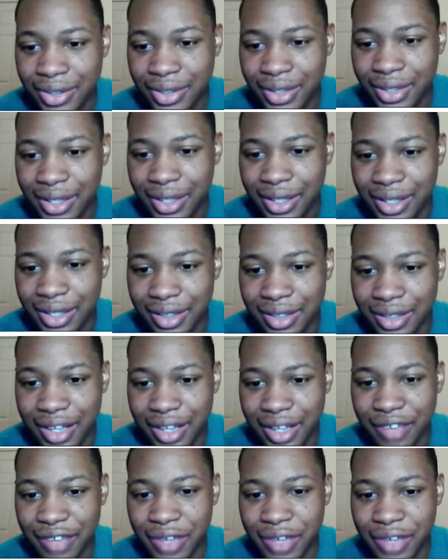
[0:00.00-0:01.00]
Laugh at
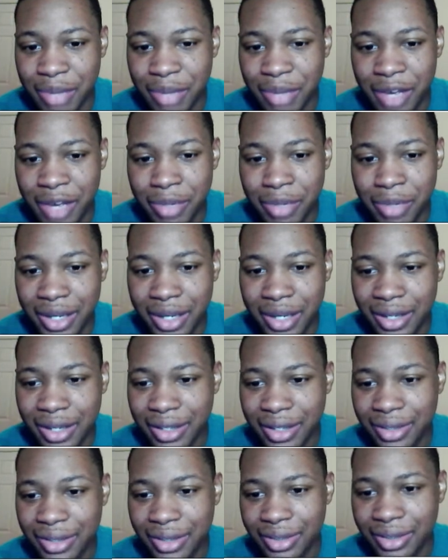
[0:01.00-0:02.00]
my pain.
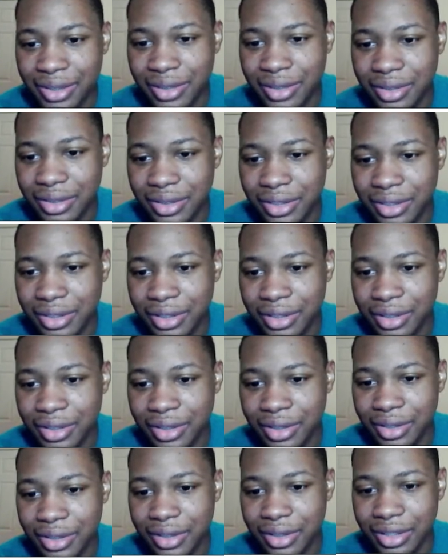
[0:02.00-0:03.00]

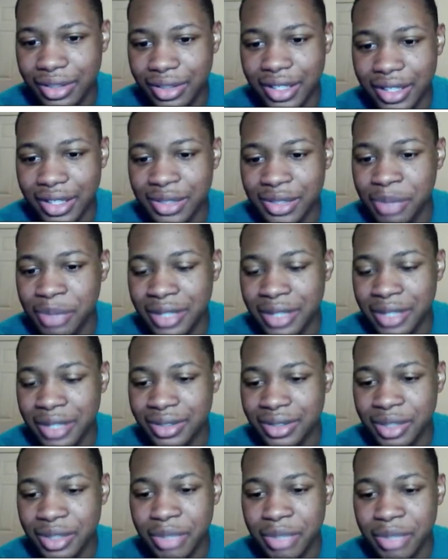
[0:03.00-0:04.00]
Yeah, it's basically
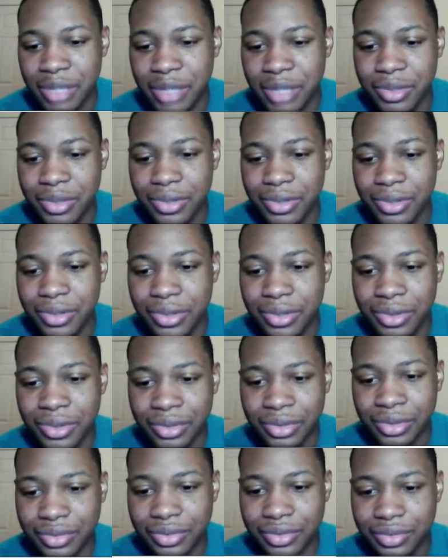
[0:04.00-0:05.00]
people who
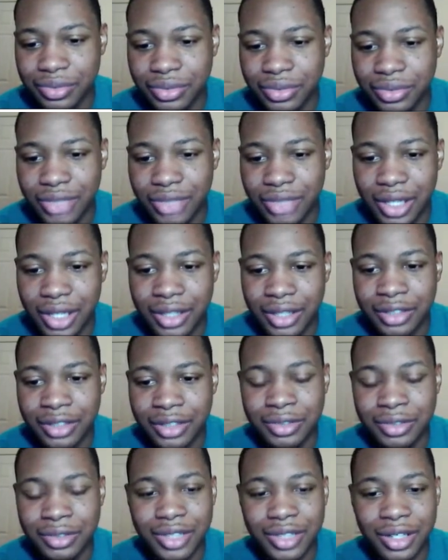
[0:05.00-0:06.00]

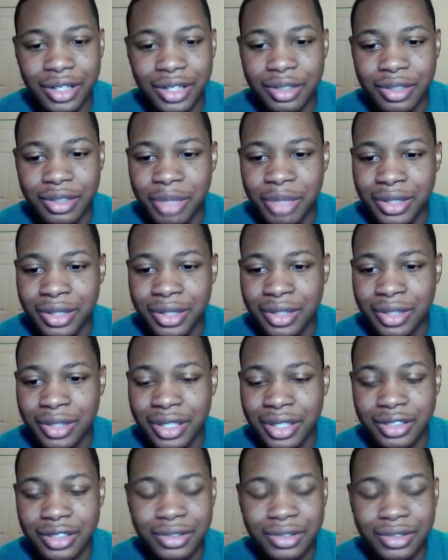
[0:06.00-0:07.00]
talk about things
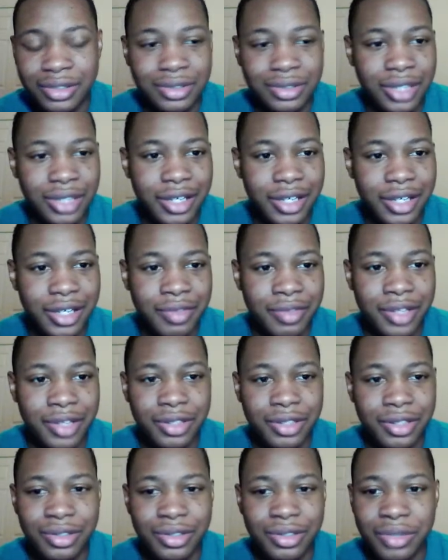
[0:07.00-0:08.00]
that have nothing to do with
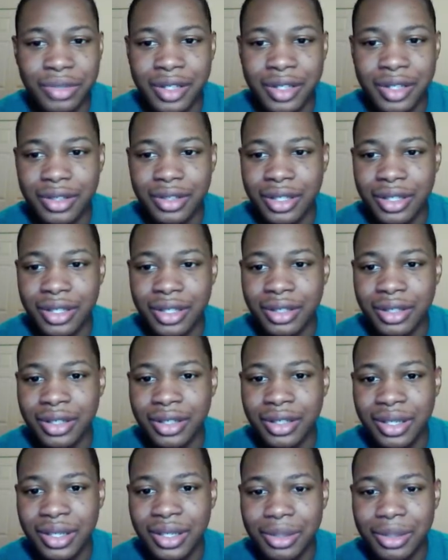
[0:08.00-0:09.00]
anything. But
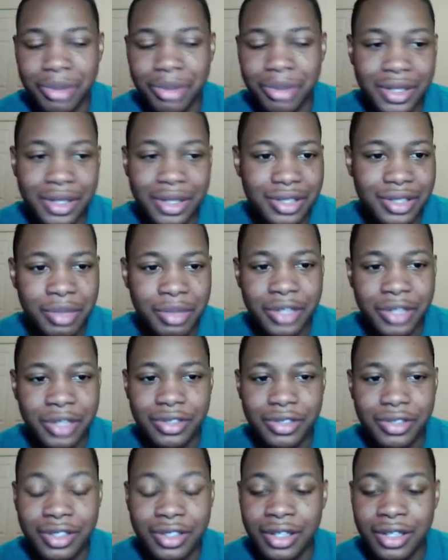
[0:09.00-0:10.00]
there's some interesting
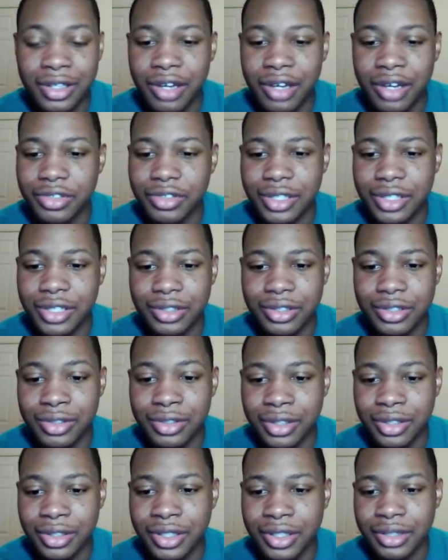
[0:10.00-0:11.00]
conversations on here.
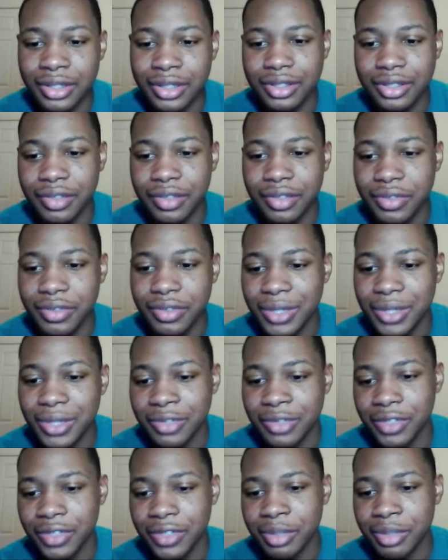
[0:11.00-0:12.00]
So if you want to feel part
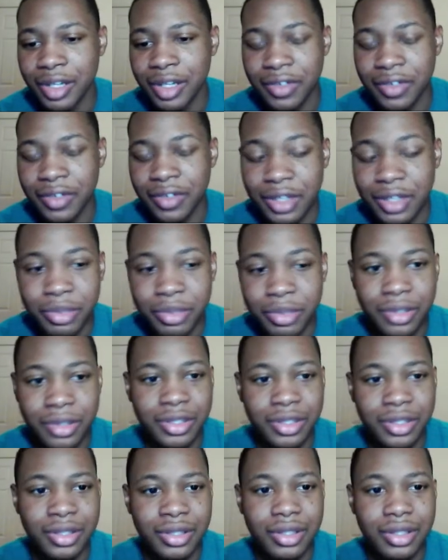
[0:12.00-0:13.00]
of a community,
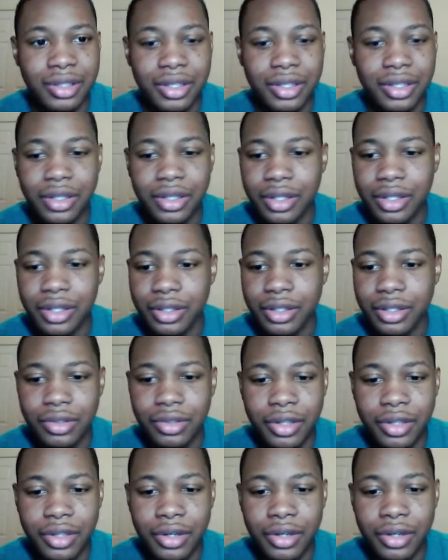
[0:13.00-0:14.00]
you can go
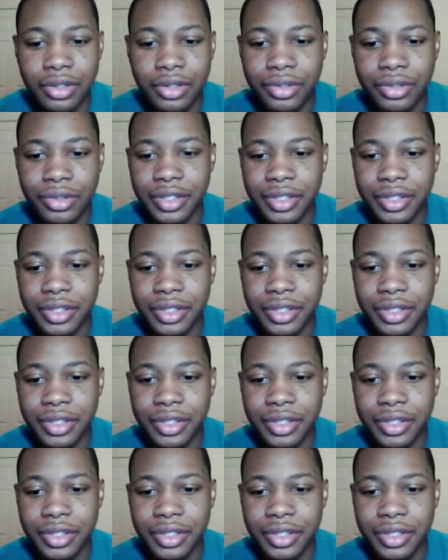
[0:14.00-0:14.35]
through here